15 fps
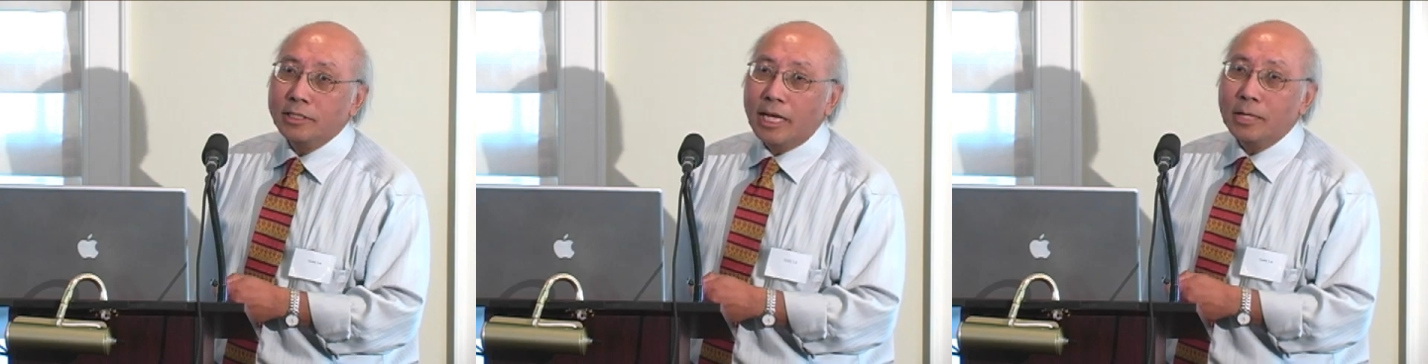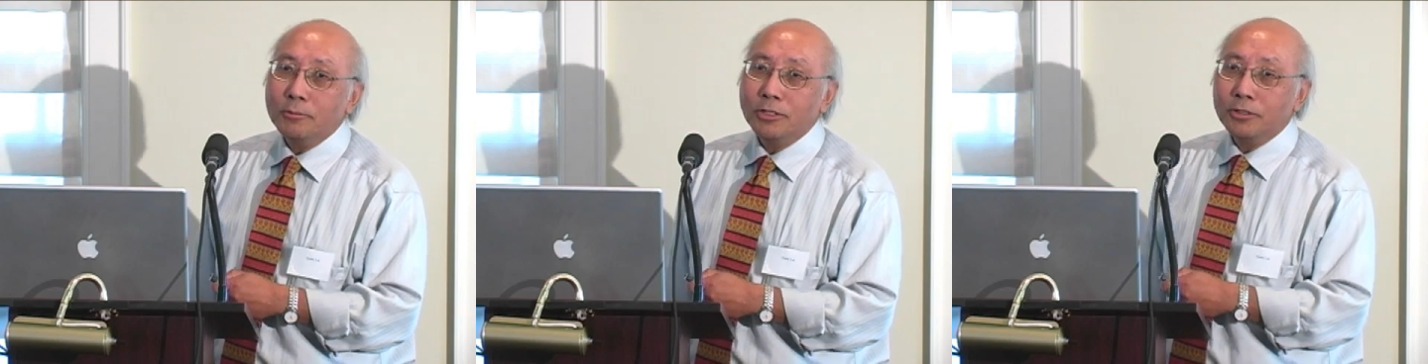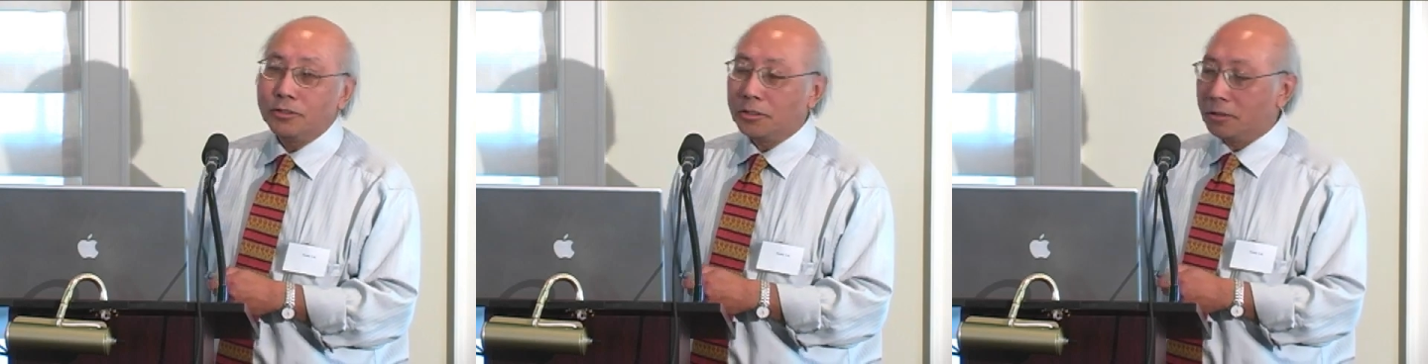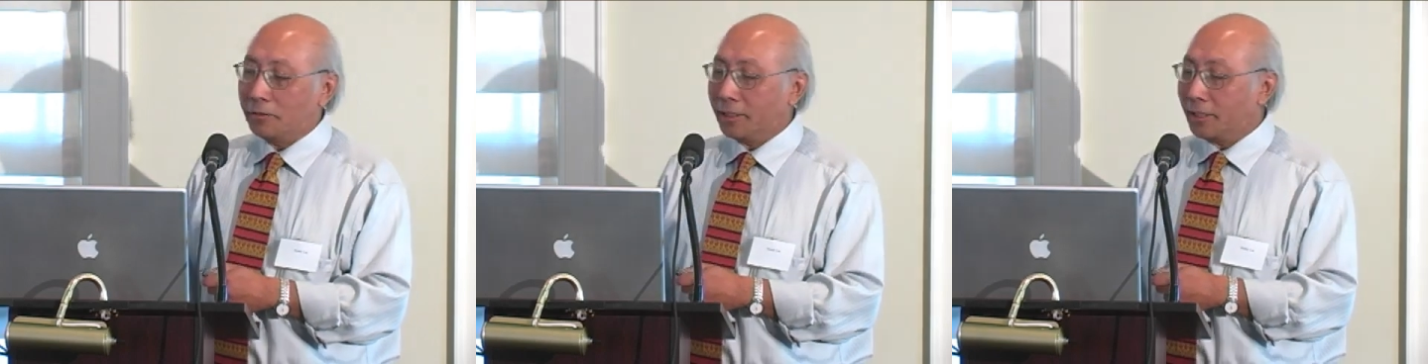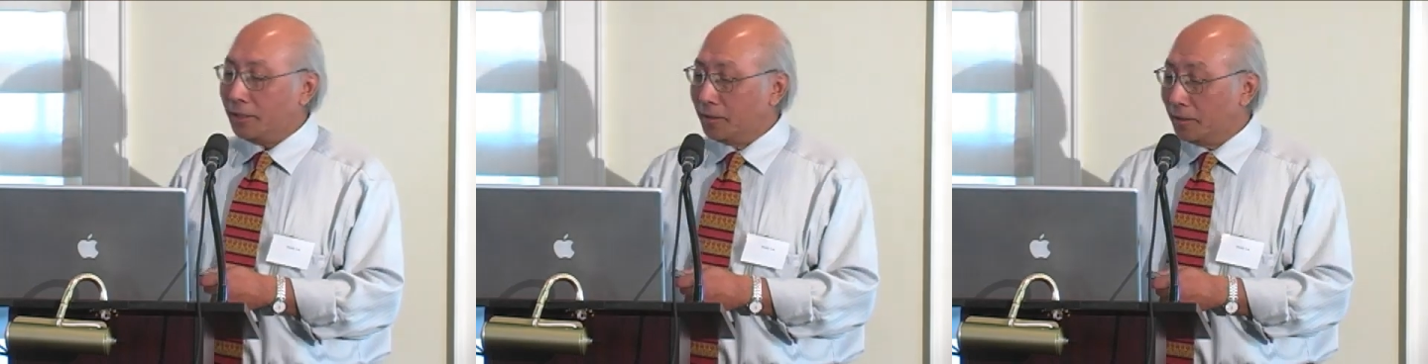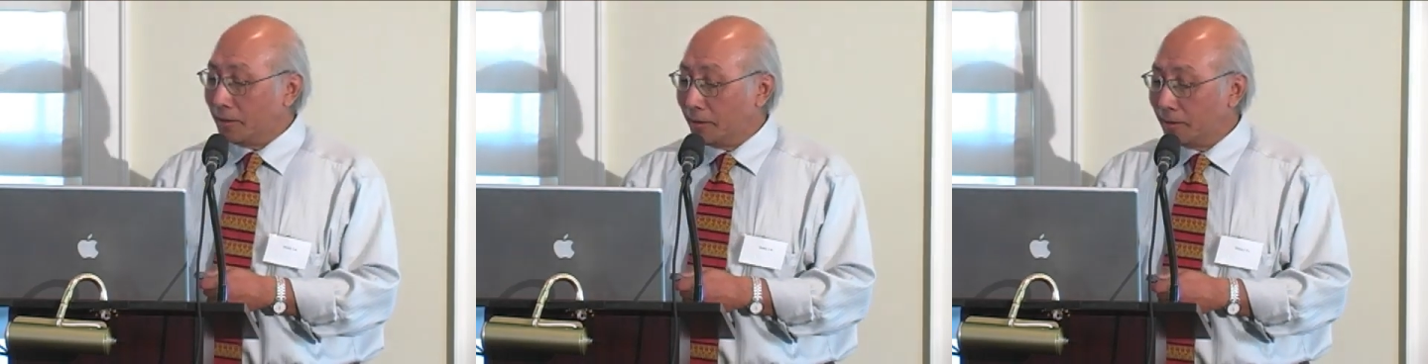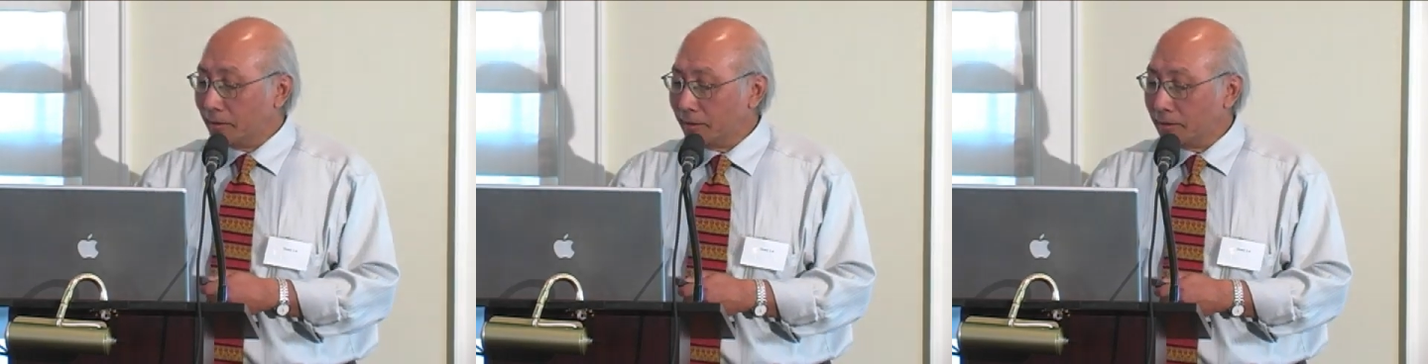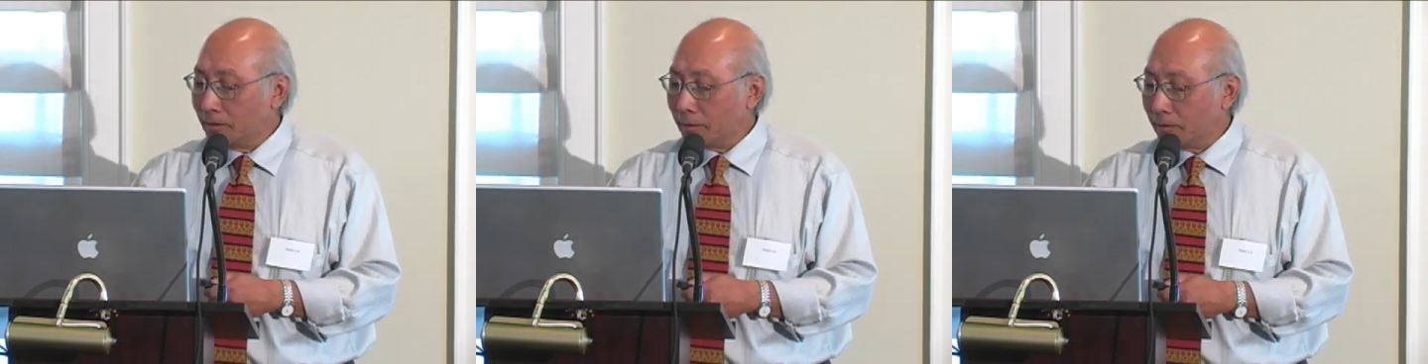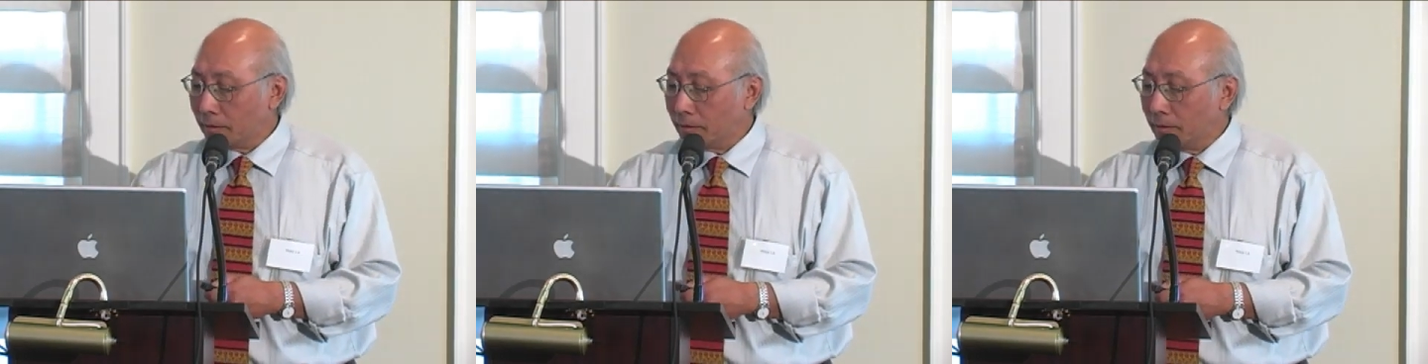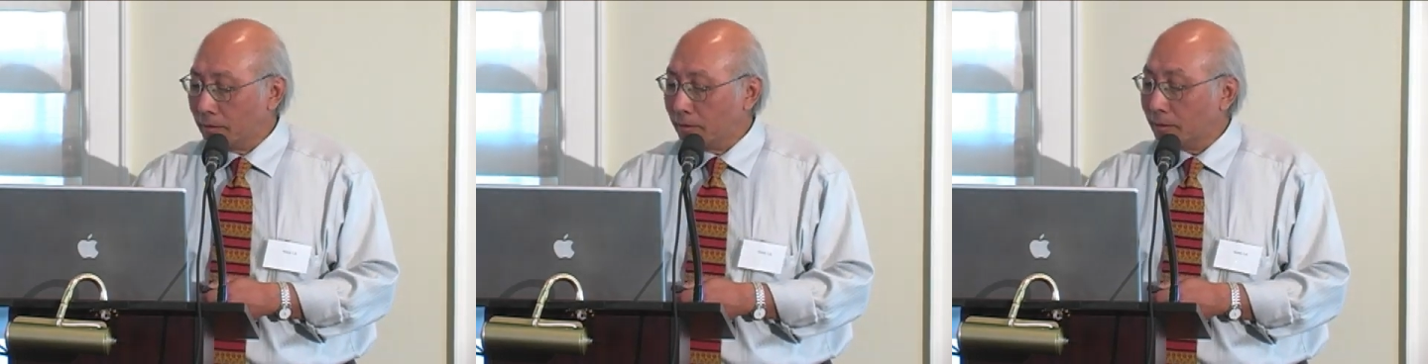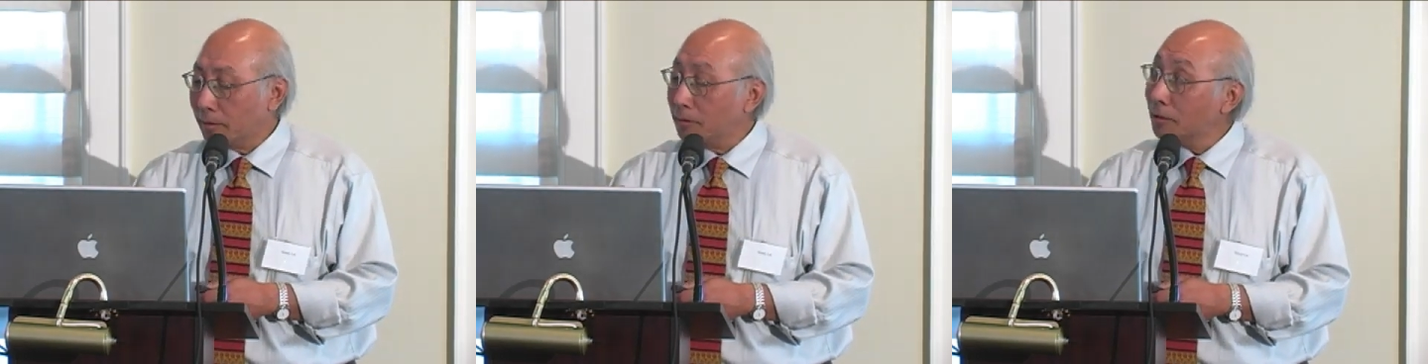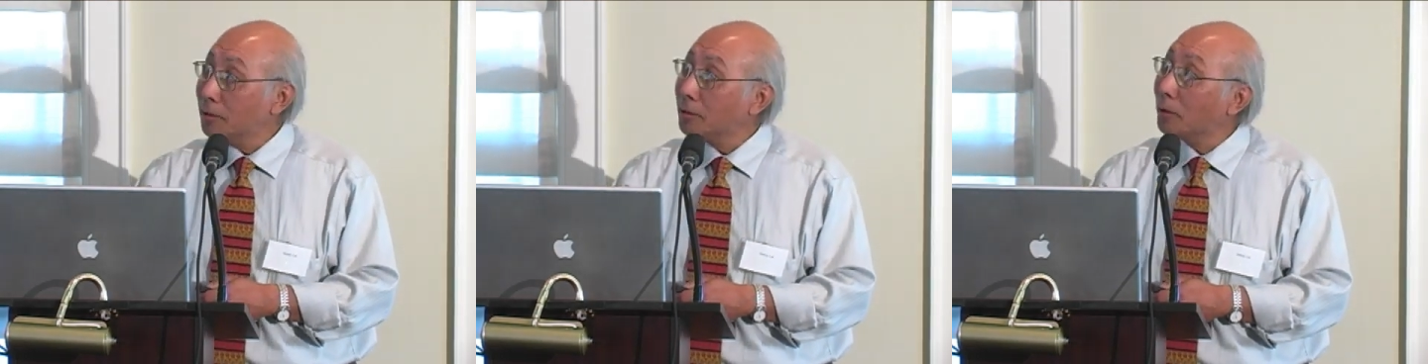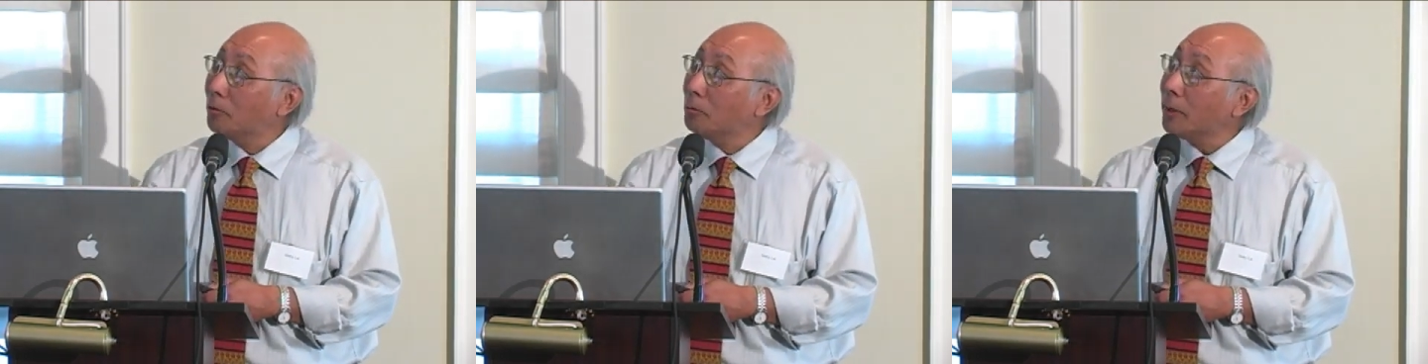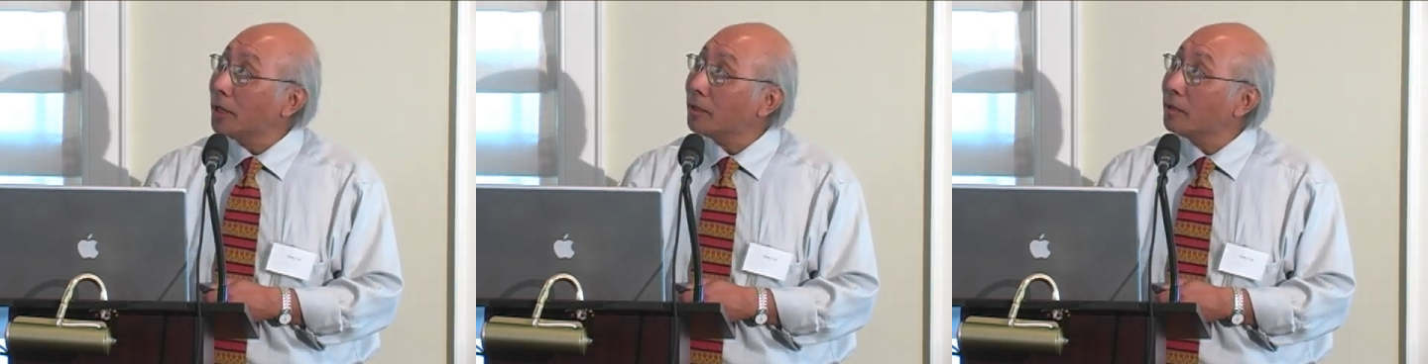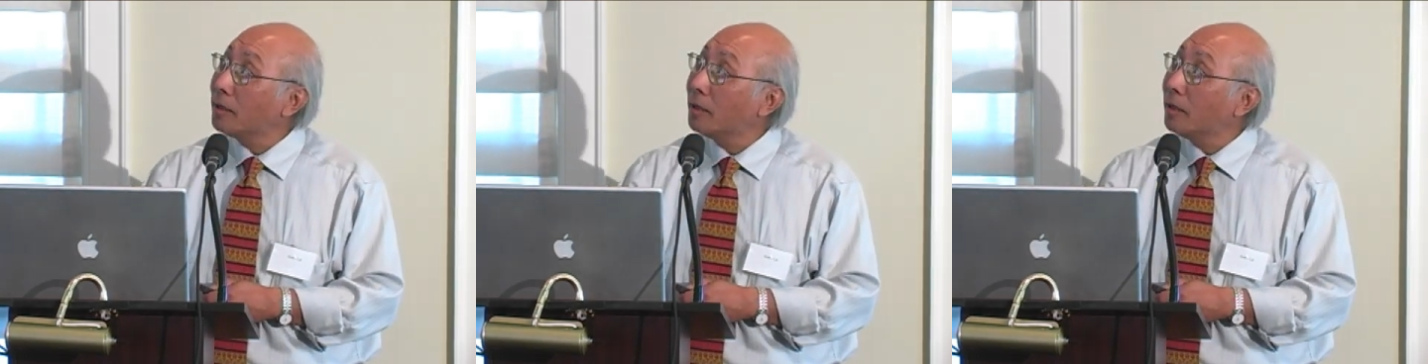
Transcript: damage, right? So let's go back.